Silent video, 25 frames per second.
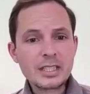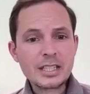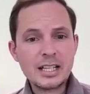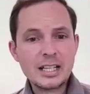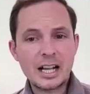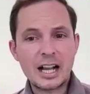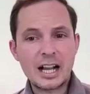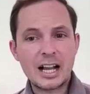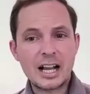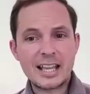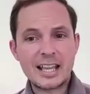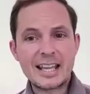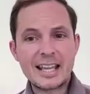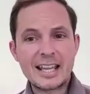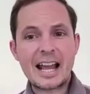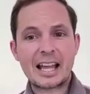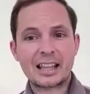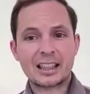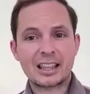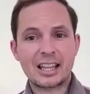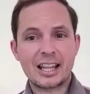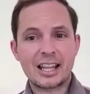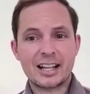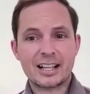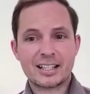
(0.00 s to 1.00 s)
uh, in
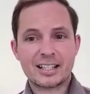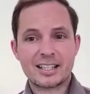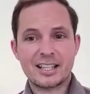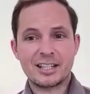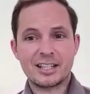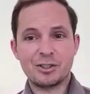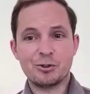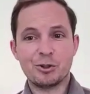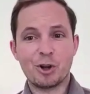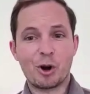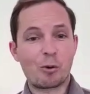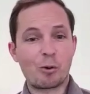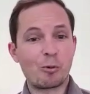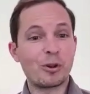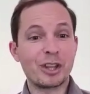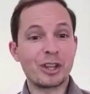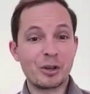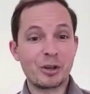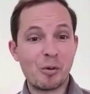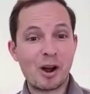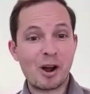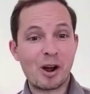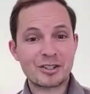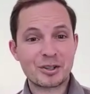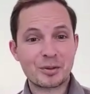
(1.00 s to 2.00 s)
athletics and you don't really
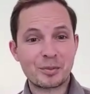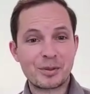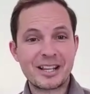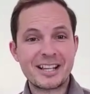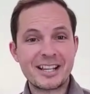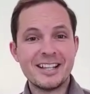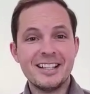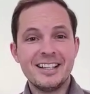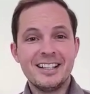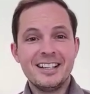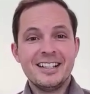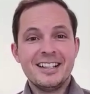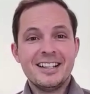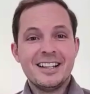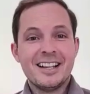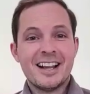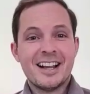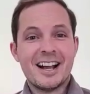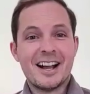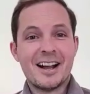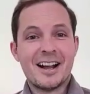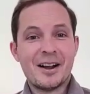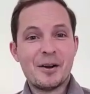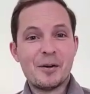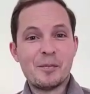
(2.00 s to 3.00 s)
want to be
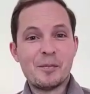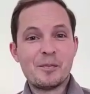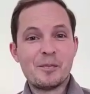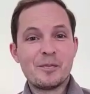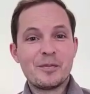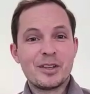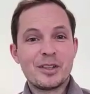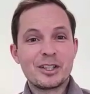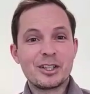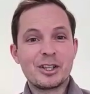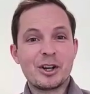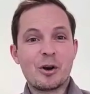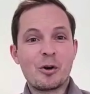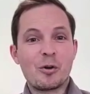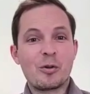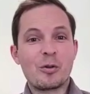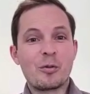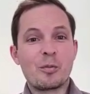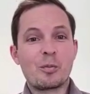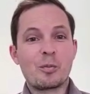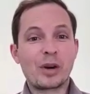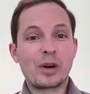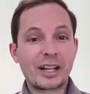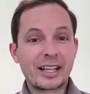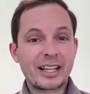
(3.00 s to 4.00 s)
um, you know,
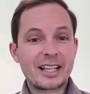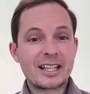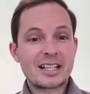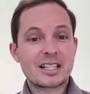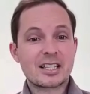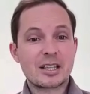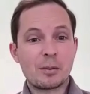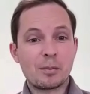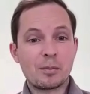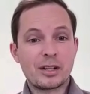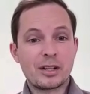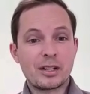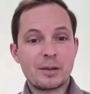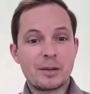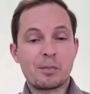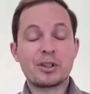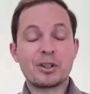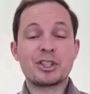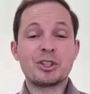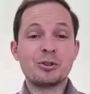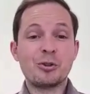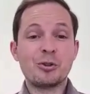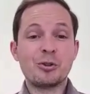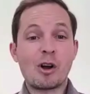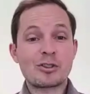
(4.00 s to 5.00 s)
bringing somebody in,
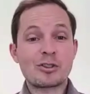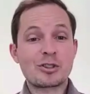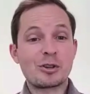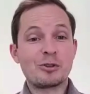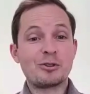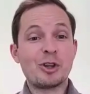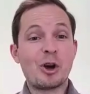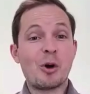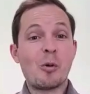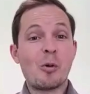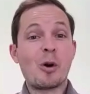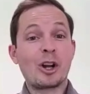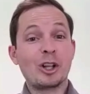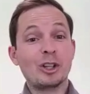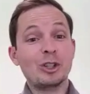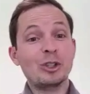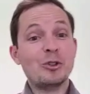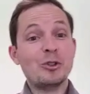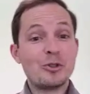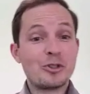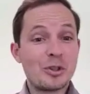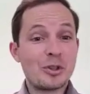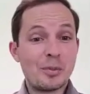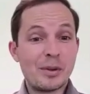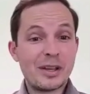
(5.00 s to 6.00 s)
but you also don't want to
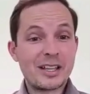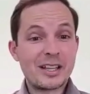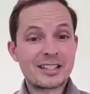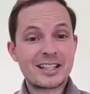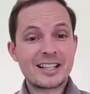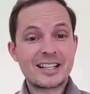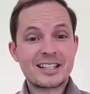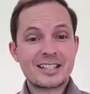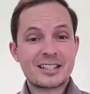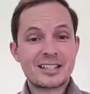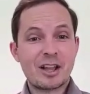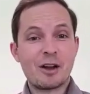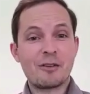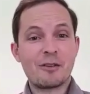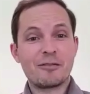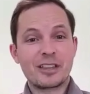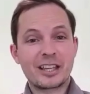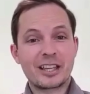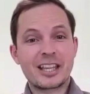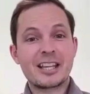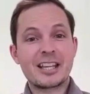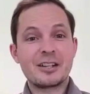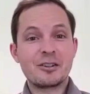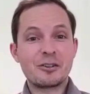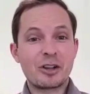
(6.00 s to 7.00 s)
lose the business of the
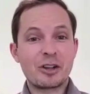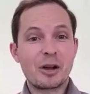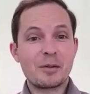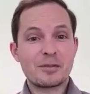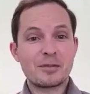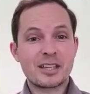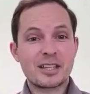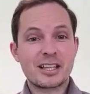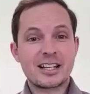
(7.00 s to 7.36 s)
kid who comes